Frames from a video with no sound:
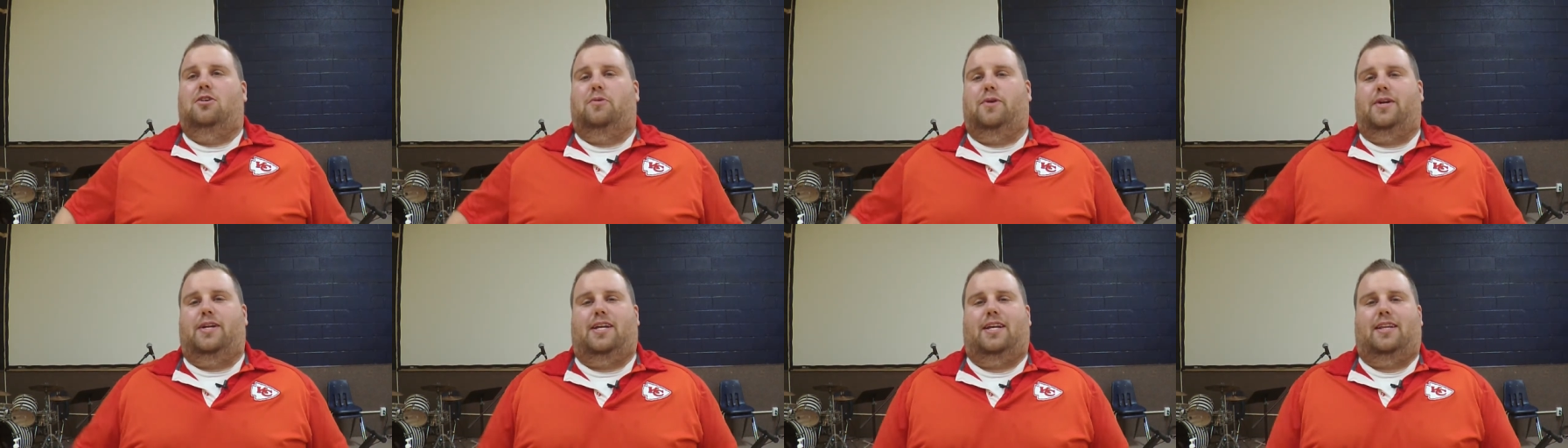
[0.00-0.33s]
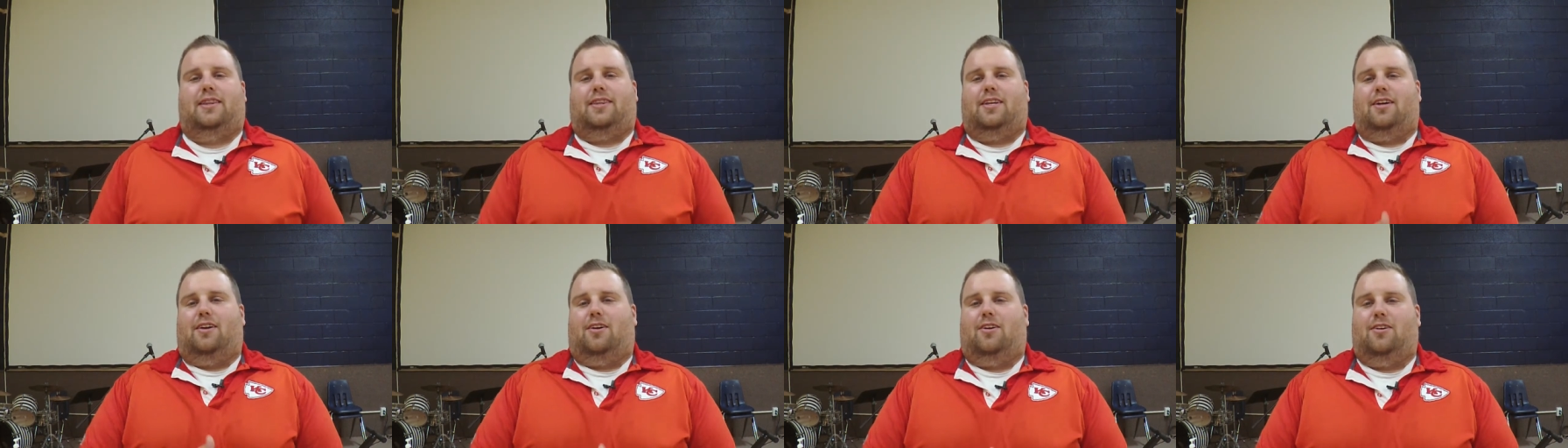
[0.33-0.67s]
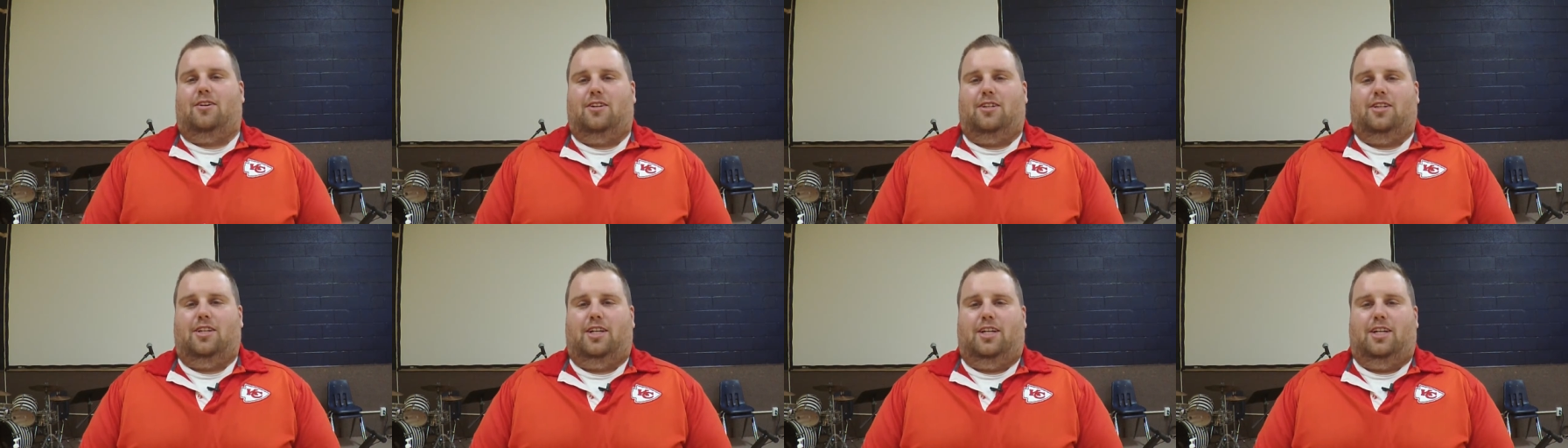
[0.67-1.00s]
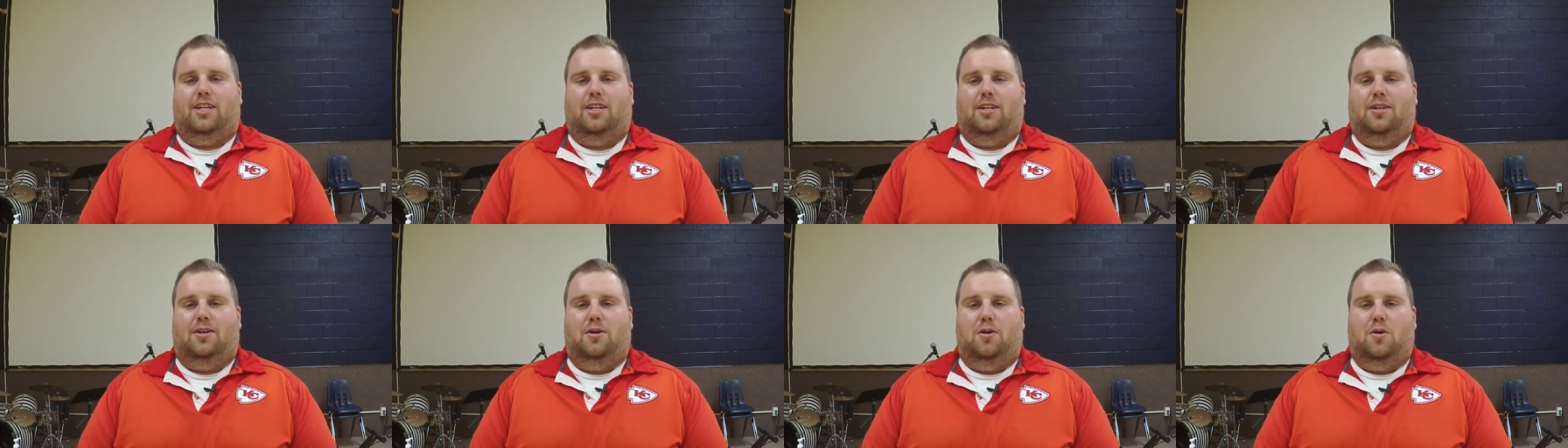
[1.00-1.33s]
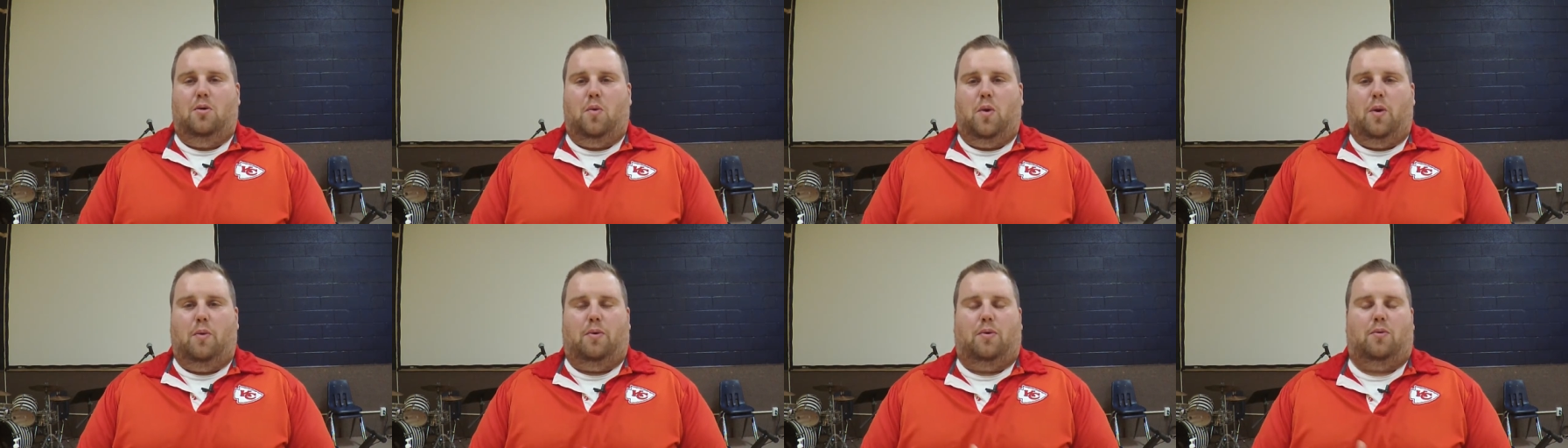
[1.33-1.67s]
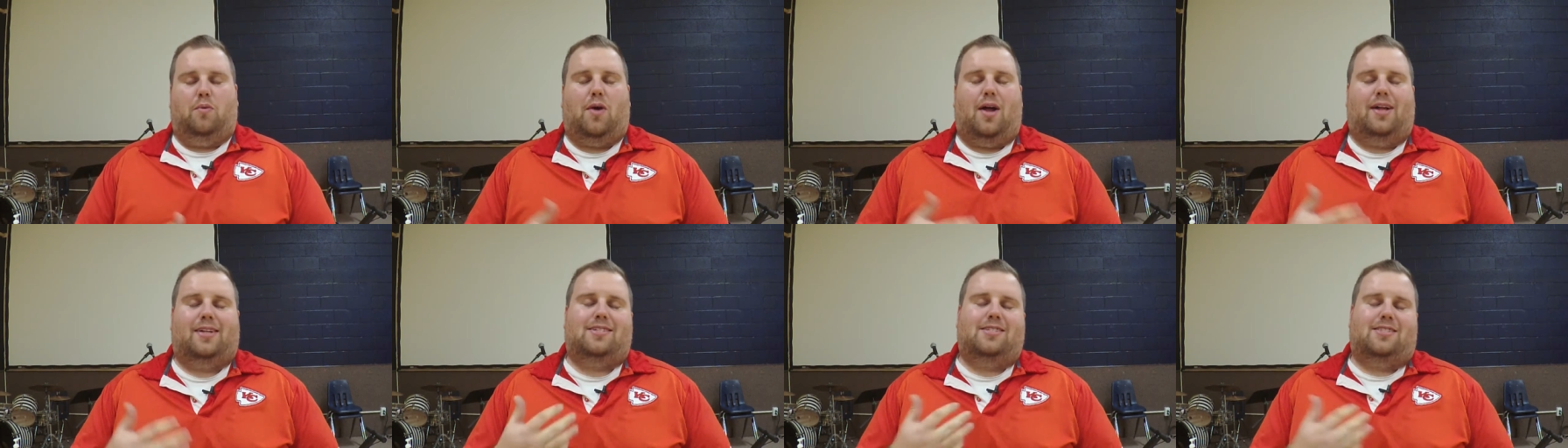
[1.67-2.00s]
We'd get there early. We
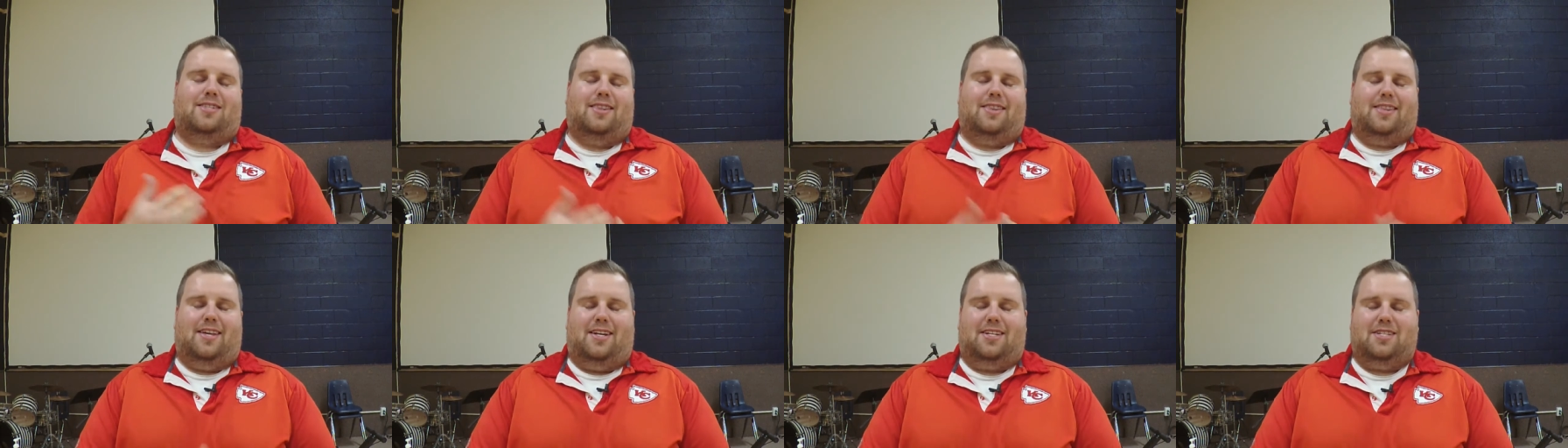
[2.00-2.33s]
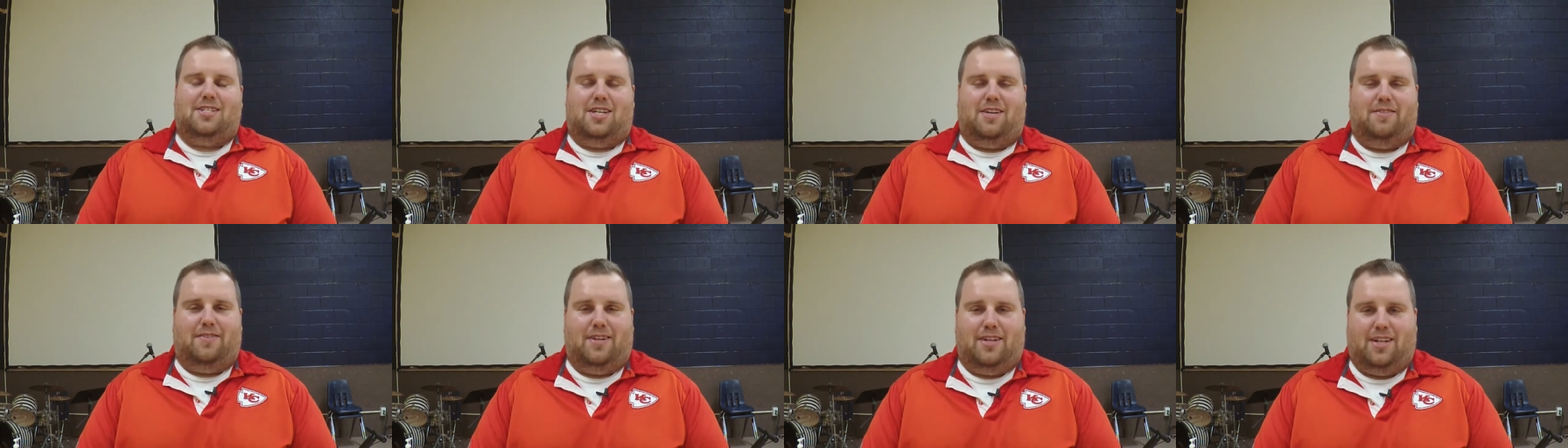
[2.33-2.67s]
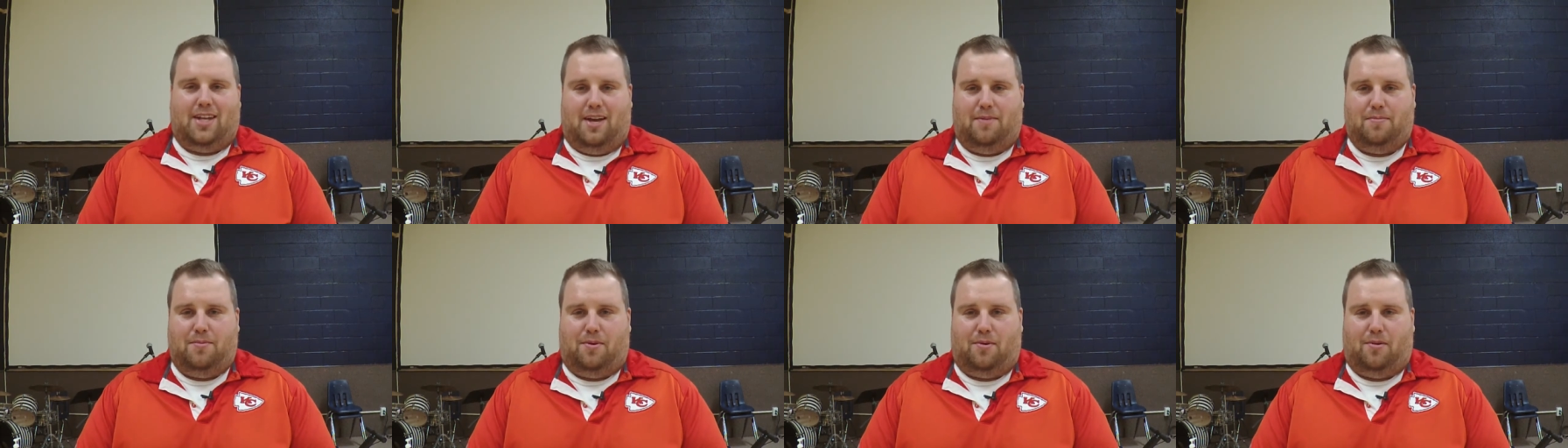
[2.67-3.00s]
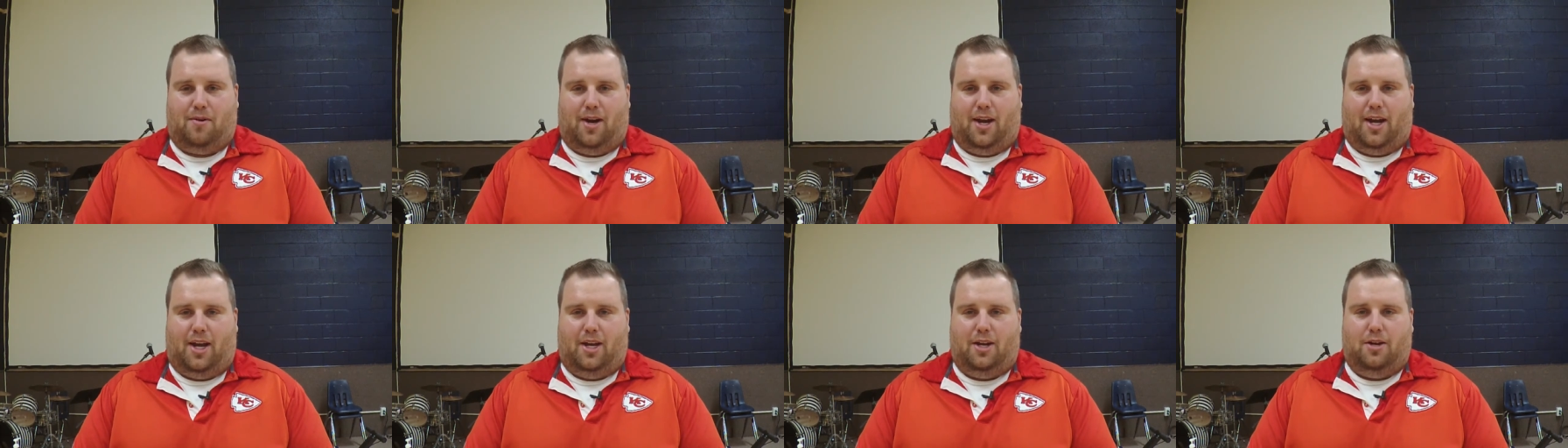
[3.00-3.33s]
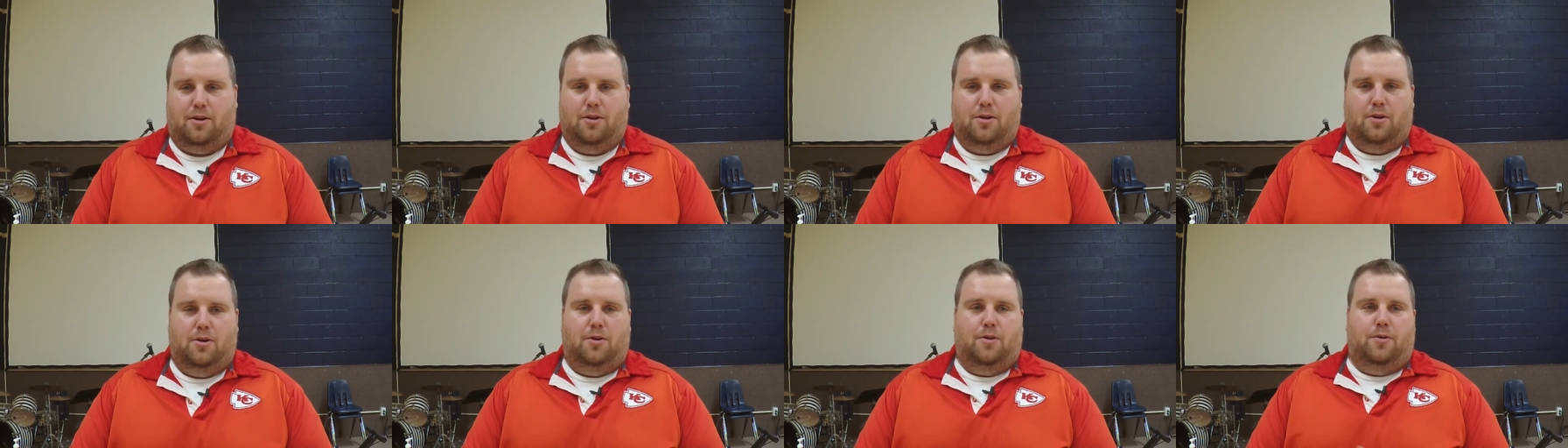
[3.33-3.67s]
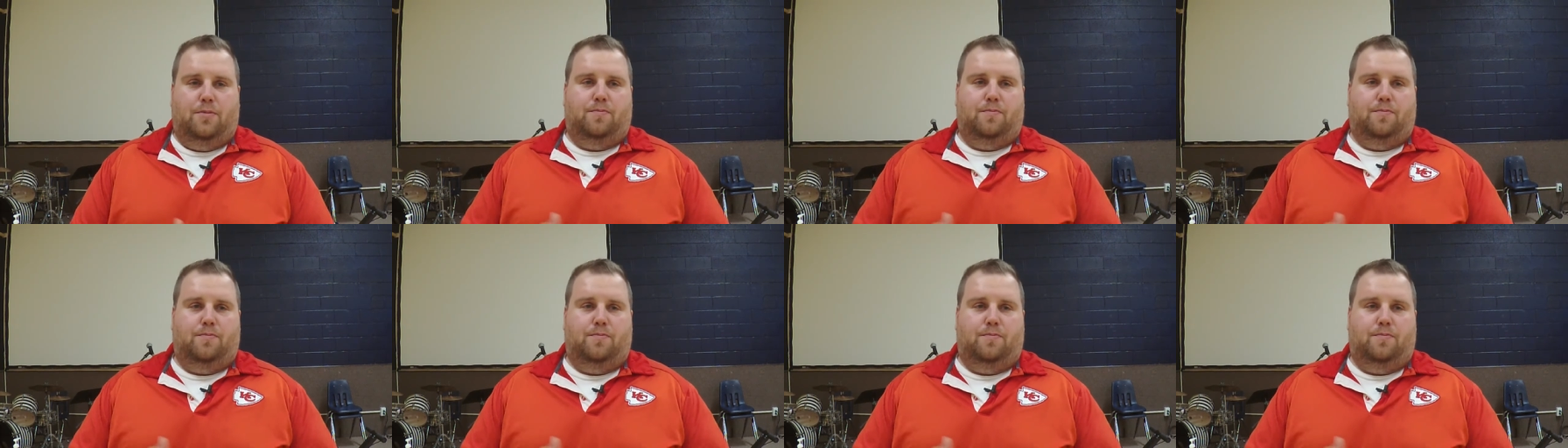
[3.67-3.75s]
would watch the Thanksgiving Day parade.